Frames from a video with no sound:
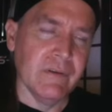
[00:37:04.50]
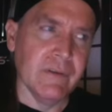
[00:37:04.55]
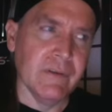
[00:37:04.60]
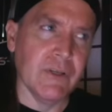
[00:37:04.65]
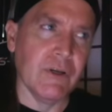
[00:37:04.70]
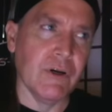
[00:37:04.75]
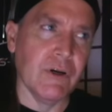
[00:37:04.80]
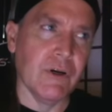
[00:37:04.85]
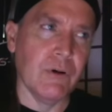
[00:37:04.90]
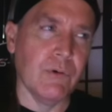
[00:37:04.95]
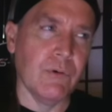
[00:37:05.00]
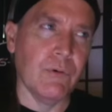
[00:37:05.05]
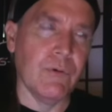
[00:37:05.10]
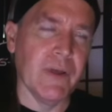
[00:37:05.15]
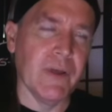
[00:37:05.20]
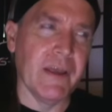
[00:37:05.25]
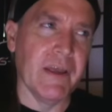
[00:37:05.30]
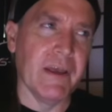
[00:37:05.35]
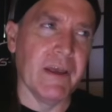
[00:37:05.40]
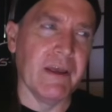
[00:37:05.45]
You
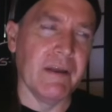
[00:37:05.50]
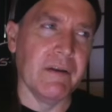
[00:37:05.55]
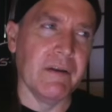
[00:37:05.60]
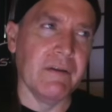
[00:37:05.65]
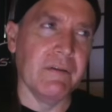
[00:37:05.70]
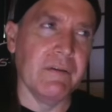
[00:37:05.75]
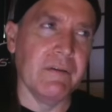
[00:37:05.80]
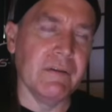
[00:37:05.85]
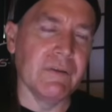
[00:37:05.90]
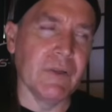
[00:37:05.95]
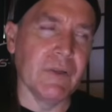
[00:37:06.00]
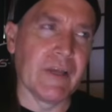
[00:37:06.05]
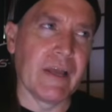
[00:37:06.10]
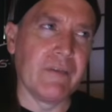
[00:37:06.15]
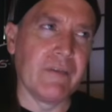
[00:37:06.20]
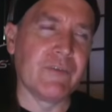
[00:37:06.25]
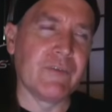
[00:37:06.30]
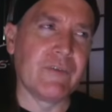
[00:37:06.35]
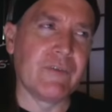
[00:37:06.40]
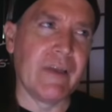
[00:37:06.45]
know, and like
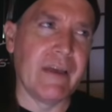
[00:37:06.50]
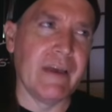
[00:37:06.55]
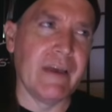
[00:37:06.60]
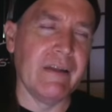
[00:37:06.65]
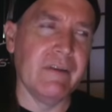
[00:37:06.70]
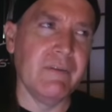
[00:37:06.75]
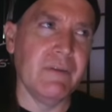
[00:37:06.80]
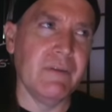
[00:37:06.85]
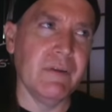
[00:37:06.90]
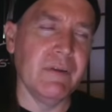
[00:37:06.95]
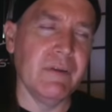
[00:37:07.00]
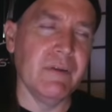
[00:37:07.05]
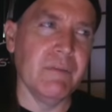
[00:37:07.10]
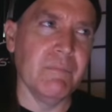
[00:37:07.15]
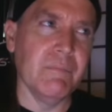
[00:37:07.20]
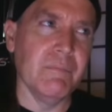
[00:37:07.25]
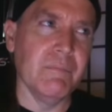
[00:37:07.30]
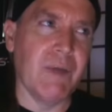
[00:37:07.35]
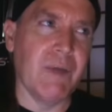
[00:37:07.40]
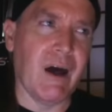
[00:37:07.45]
I said,
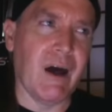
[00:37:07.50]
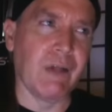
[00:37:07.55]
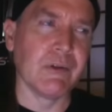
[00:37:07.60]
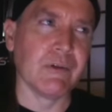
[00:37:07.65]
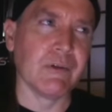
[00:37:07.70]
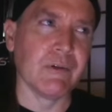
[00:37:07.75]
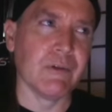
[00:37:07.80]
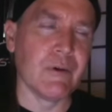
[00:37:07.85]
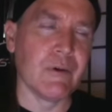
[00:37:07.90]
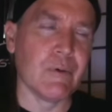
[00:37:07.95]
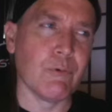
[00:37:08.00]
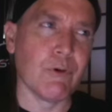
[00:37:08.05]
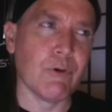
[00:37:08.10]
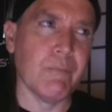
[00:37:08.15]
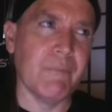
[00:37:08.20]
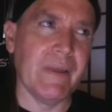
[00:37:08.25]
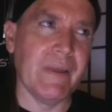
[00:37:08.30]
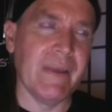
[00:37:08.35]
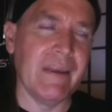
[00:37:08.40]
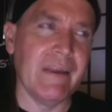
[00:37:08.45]
Mahler, who
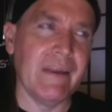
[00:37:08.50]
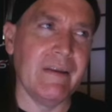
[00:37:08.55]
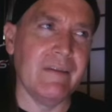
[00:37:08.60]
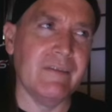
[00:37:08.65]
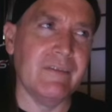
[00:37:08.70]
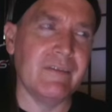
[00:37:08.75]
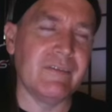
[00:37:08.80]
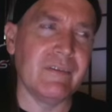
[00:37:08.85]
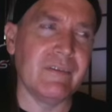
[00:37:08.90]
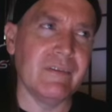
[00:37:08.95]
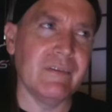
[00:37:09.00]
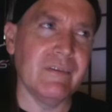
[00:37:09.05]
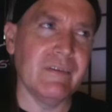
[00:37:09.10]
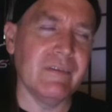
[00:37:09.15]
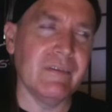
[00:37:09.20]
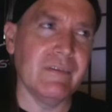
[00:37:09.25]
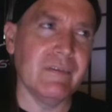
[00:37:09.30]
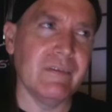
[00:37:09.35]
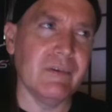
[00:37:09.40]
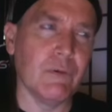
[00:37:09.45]
remains
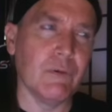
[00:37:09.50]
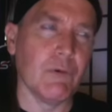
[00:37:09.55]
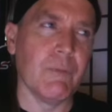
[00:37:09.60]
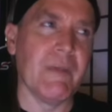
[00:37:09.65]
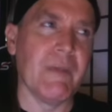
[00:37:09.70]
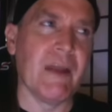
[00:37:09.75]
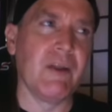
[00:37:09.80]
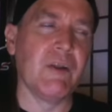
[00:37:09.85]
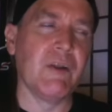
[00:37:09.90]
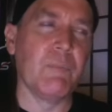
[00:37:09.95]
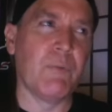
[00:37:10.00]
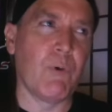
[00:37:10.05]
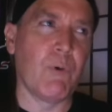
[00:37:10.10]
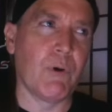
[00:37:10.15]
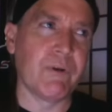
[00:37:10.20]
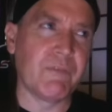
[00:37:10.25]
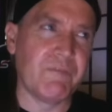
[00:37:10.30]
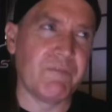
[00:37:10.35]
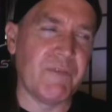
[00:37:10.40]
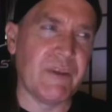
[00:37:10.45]
who remained an
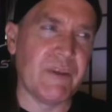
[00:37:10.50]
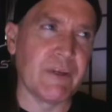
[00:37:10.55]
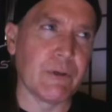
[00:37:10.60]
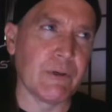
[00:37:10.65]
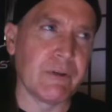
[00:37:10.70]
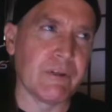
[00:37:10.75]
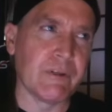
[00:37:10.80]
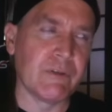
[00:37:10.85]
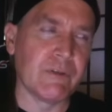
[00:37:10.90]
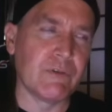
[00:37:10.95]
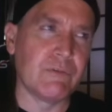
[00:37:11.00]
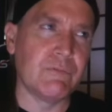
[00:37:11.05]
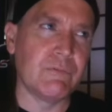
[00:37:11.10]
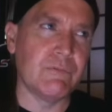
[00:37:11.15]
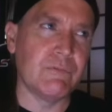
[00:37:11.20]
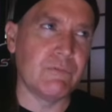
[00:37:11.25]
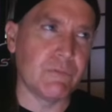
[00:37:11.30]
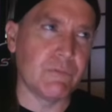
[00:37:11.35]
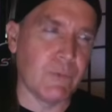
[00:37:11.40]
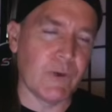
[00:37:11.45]
important figure into the
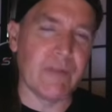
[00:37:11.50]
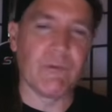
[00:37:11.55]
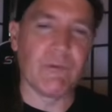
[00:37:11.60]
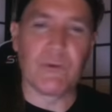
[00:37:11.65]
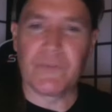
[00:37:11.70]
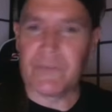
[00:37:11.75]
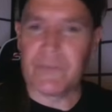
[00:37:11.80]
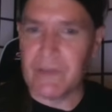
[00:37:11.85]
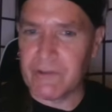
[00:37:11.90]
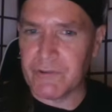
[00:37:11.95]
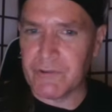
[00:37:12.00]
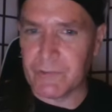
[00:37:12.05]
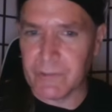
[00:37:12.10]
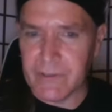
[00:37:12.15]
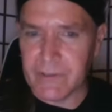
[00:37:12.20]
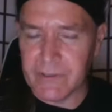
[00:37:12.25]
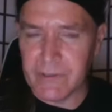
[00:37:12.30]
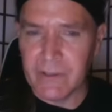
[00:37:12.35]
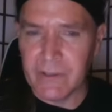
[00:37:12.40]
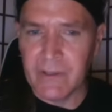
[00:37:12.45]
21st
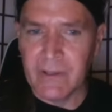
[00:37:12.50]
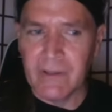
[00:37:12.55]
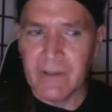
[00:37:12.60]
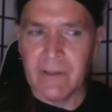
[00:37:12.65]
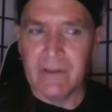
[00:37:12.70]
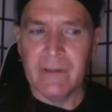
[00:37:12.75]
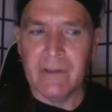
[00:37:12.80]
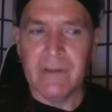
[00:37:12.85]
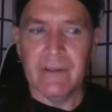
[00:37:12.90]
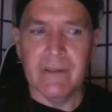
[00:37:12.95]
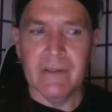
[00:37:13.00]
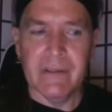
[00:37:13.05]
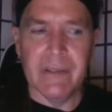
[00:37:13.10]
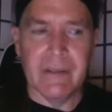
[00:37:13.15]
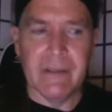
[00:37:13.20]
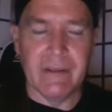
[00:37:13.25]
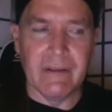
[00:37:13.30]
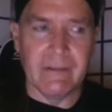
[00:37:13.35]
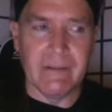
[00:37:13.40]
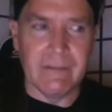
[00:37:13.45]
century
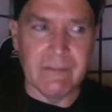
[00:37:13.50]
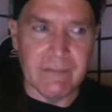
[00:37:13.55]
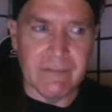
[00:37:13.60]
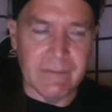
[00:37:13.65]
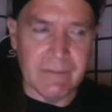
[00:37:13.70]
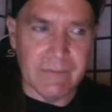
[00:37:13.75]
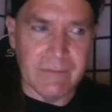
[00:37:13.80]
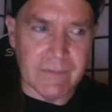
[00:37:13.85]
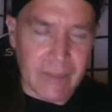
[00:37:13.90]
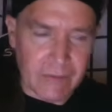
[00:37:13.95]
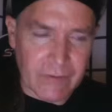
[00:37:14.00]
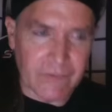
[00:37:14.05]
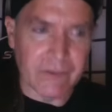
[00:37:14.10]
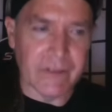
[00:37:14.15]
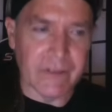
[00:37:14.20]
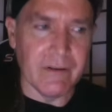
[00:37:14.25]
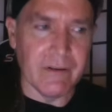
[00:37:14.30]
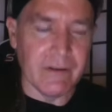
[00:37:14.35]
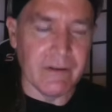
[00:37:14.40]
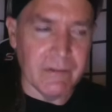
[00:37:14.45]
in
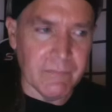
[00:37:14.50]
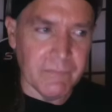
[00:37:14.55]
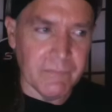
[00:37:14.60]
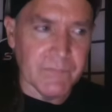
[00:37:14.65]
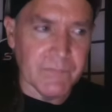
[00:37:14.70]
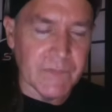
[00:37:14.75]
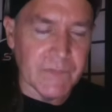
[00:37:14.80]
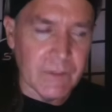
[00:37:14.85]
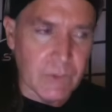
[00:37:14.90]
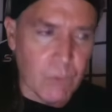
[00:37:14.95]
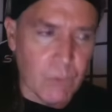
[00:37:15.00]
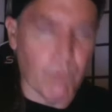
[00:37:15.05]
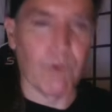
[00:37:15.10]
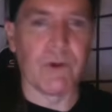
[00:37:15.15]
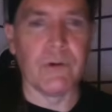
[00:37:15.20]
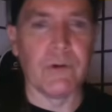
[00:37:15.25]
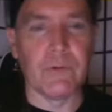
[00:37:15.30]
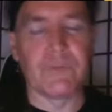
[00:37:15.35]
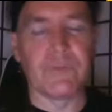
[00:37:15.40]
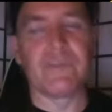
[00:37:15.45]
dissident
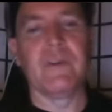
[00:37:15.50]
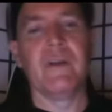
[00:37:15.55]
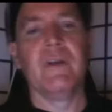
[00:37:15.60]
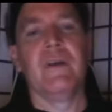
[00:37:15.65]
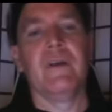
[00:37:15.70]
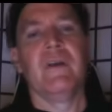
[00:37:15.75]
quarters,